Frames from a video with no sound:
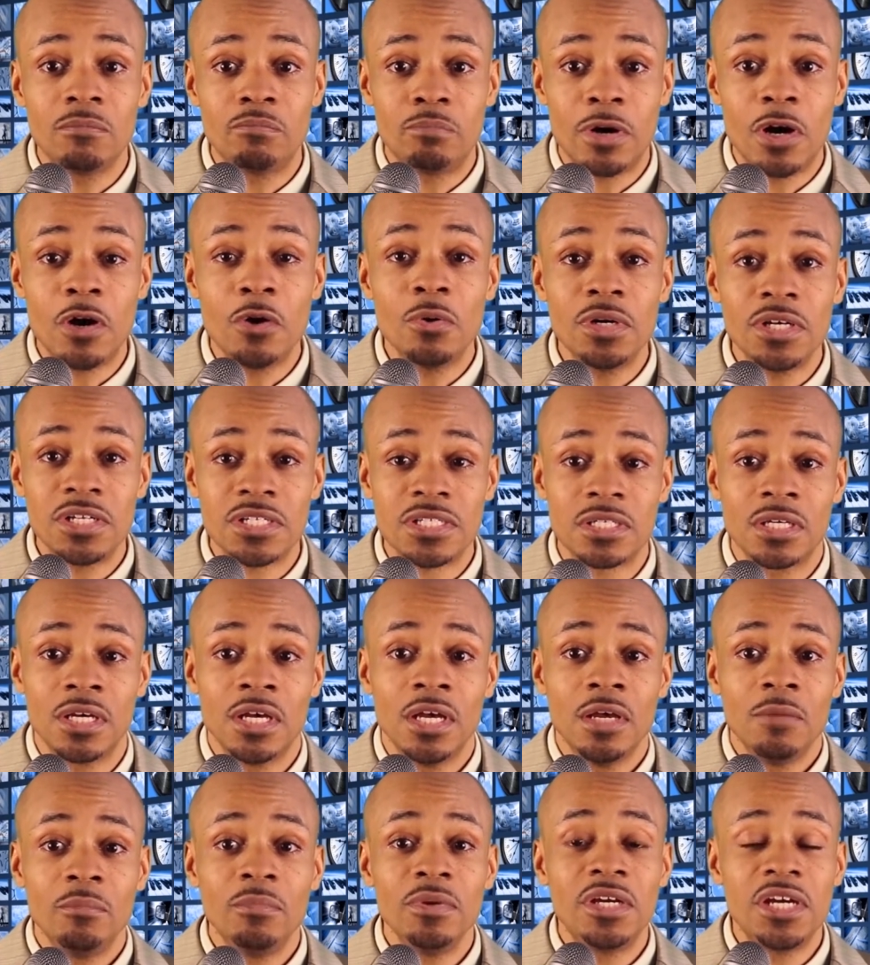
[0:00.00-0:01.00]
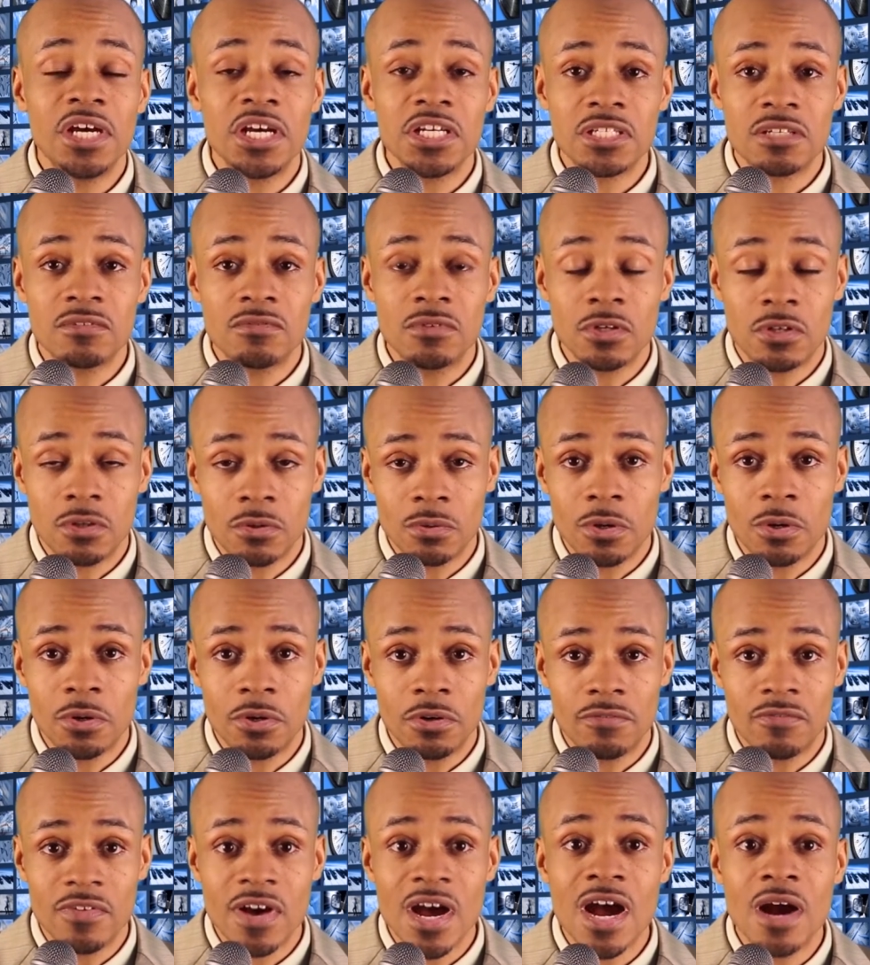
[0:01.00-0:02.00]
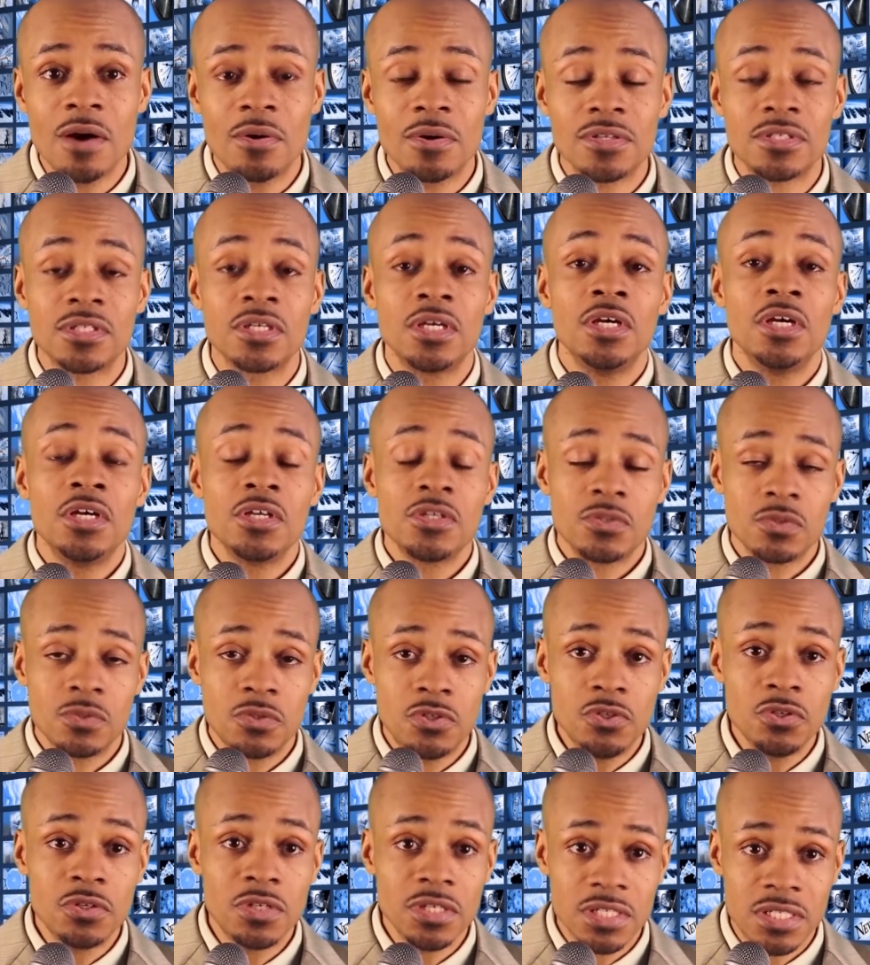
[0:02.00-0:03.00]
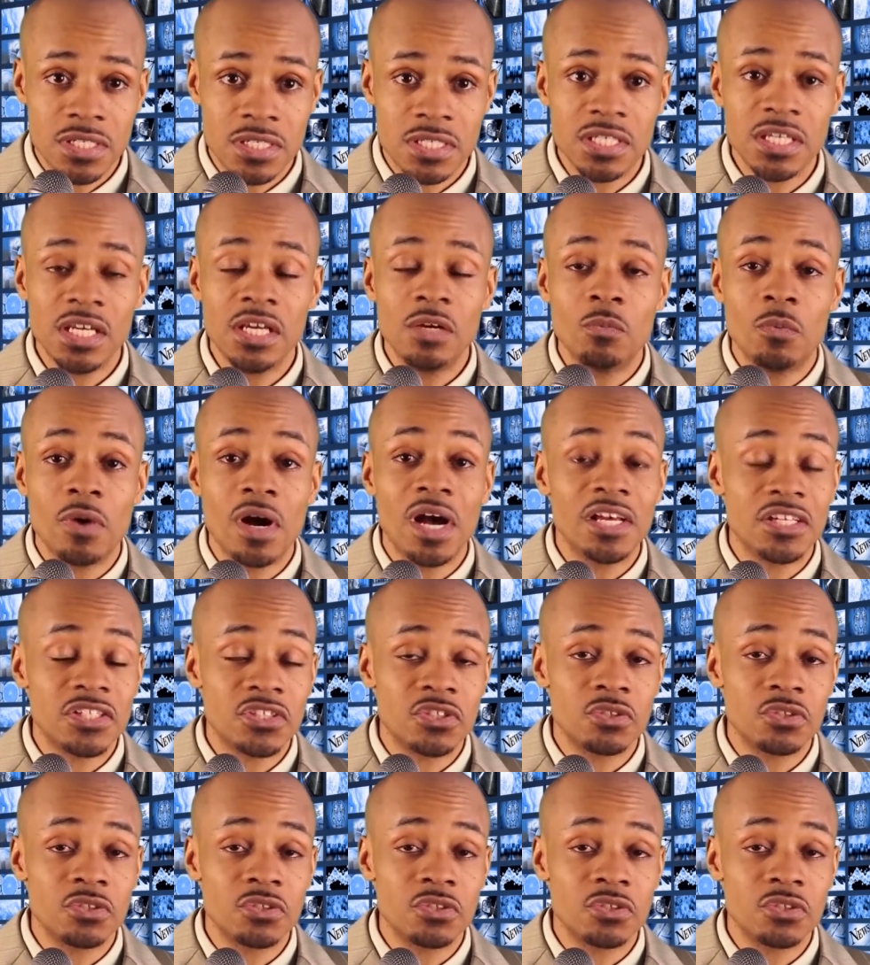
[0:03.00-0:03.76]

bonus because of the coronavirus. So you can see why